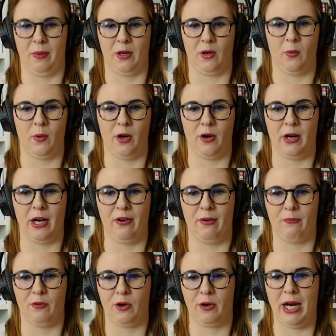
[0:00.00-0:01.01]
Better hurry
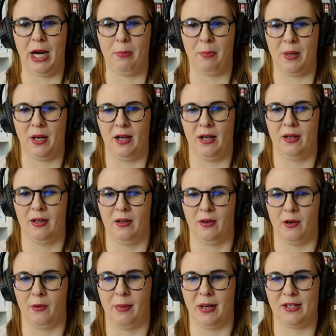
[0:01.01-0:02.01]
up for Grandpa,
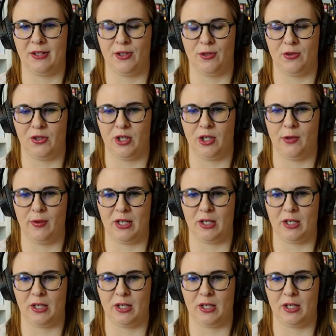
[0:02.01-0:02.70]
or my suit's gonna